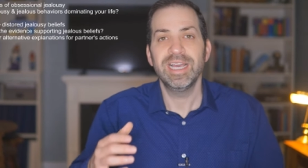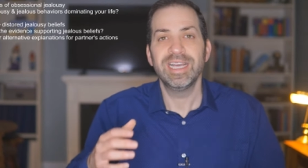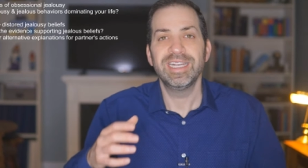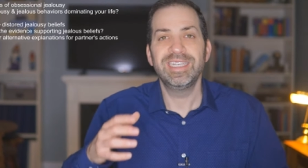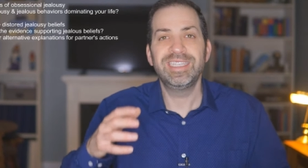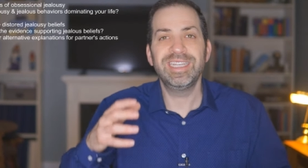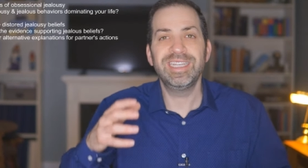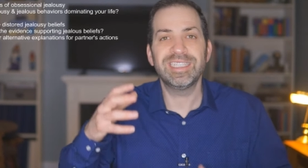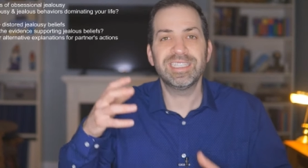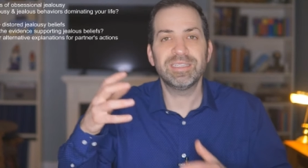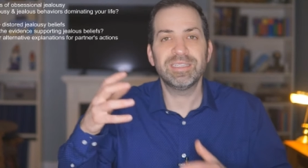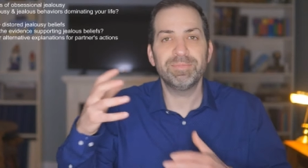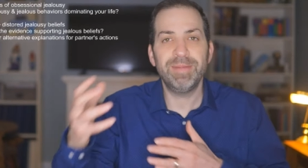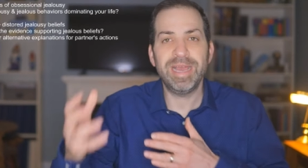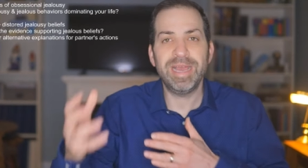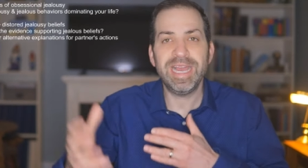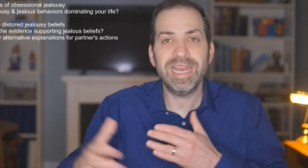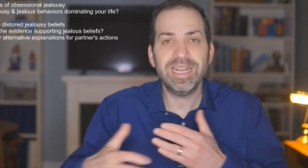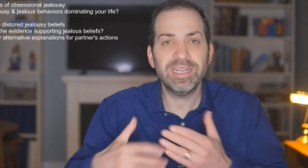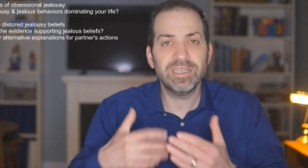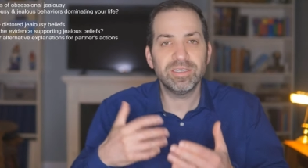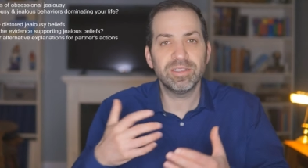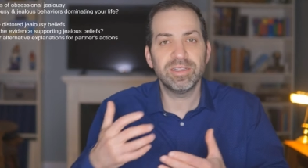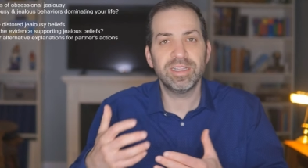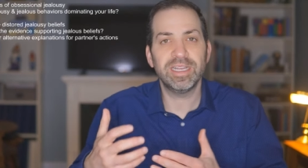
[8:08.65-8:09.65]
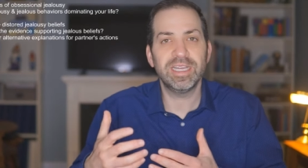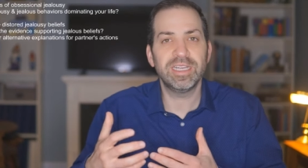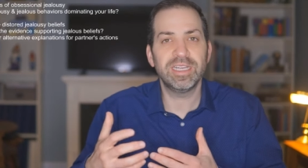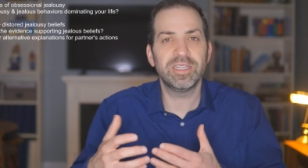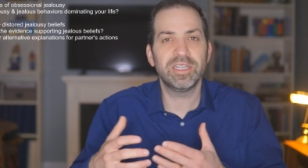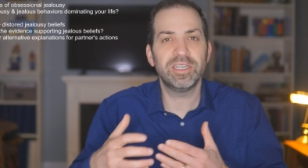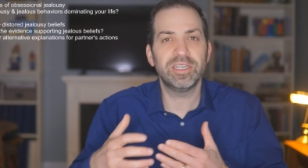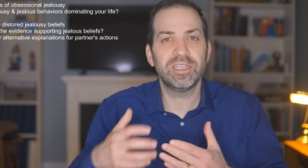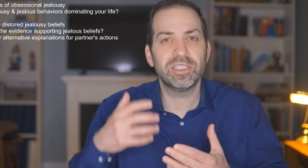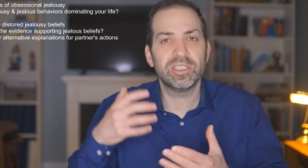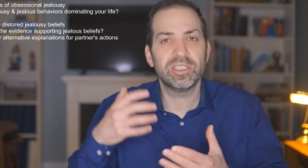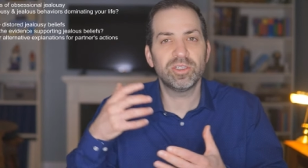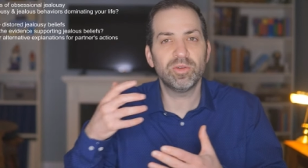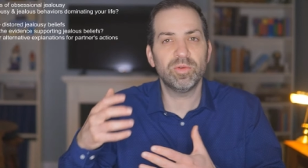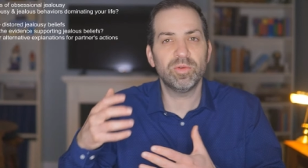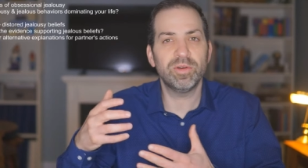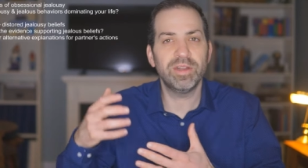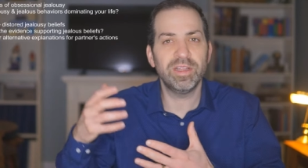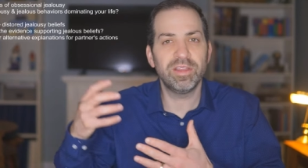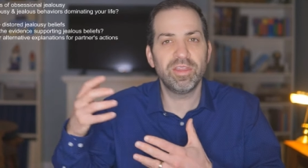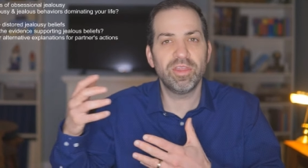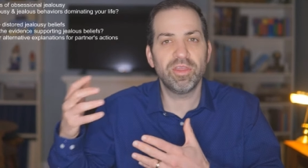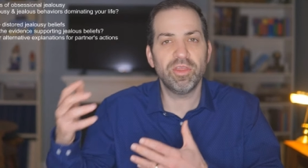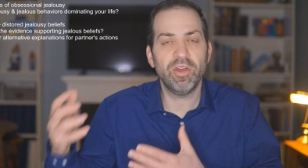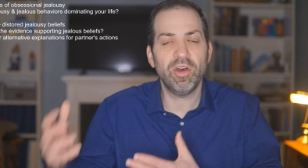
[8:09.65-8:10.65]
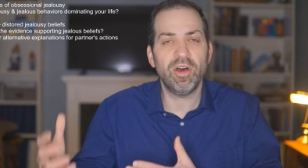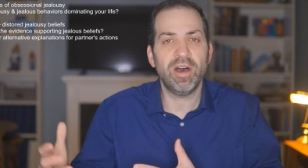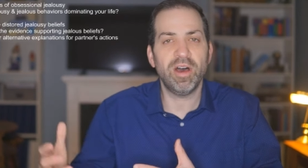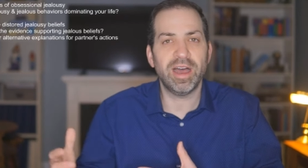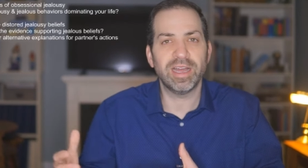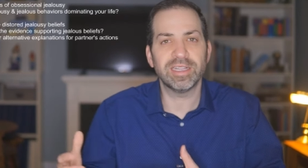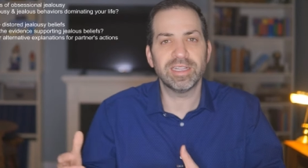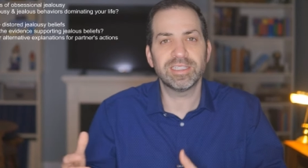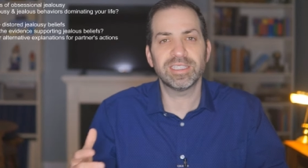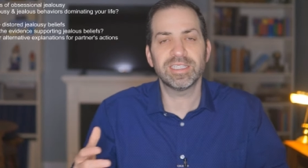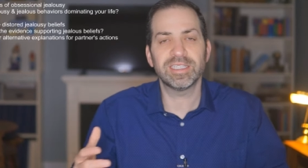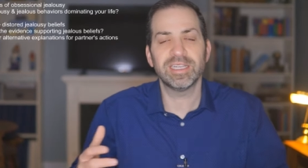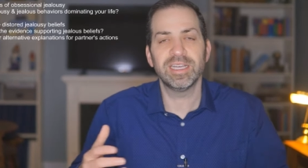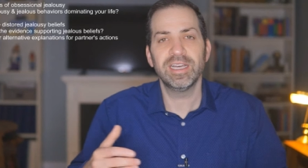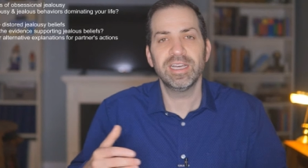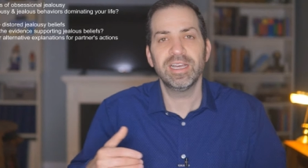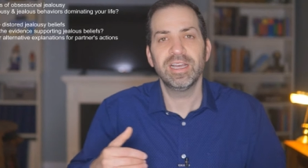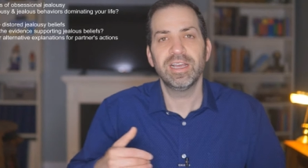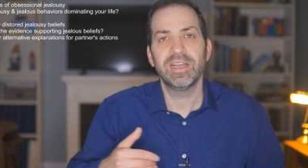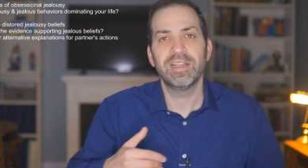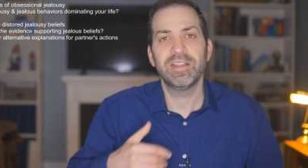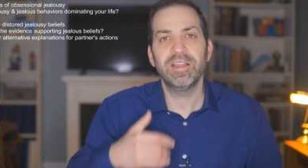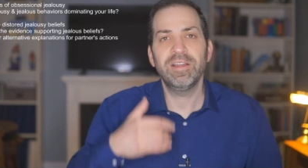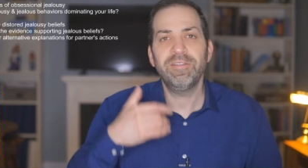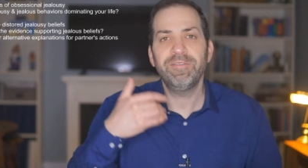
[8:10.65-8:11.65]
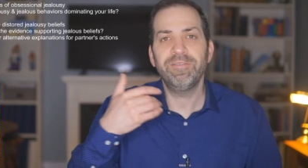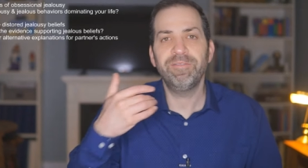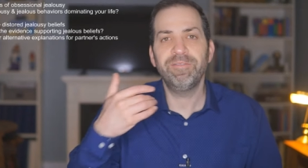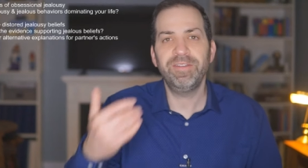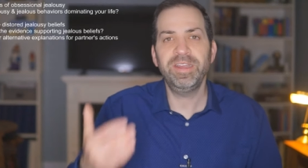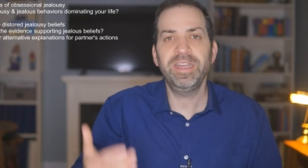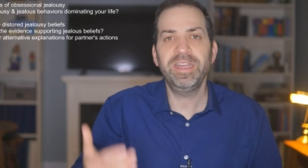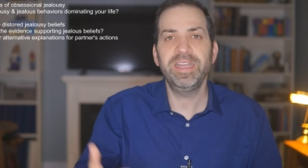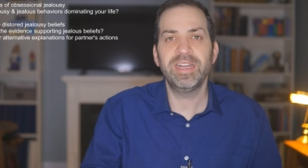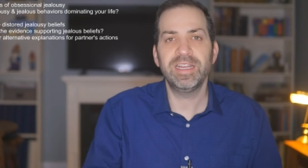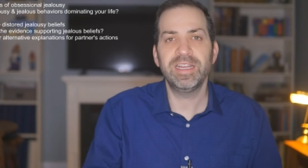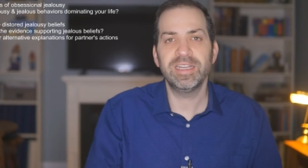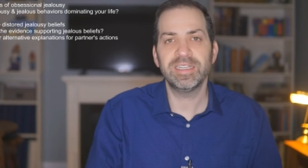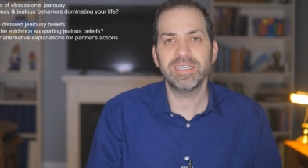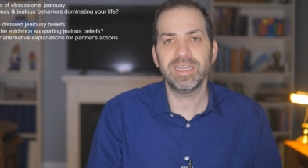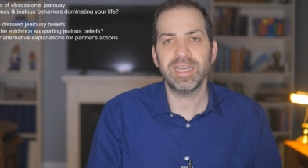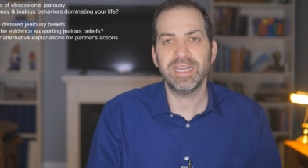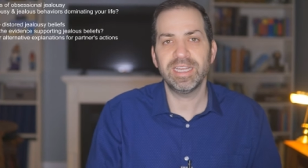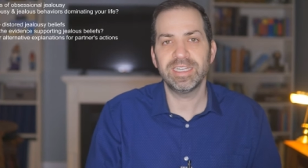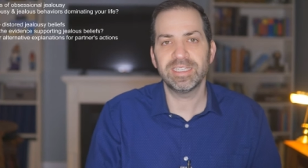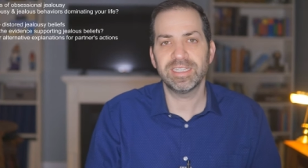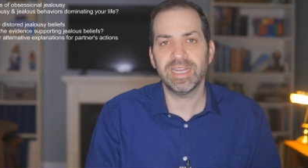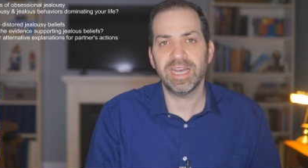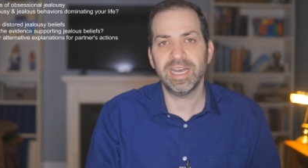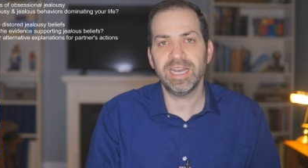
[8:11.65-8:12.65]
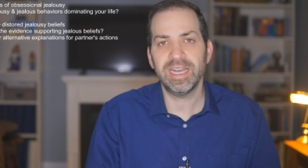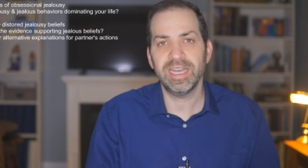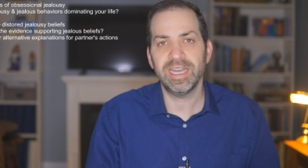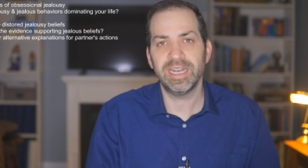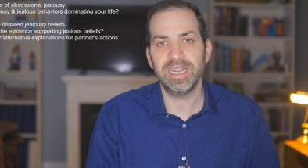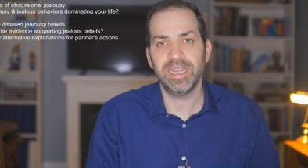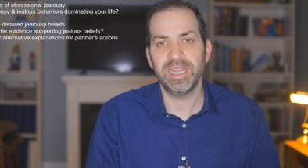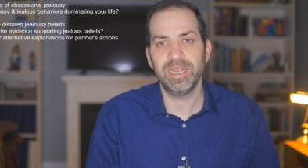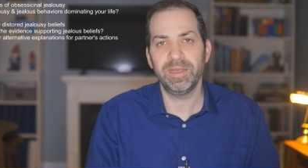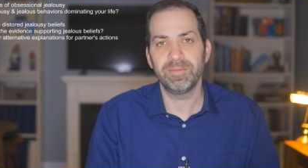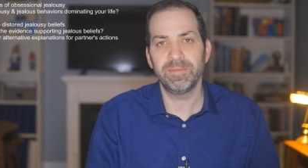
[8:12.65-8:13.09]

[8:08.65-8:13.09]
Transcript: dismantling the distorted thoughts that feed his anxiety.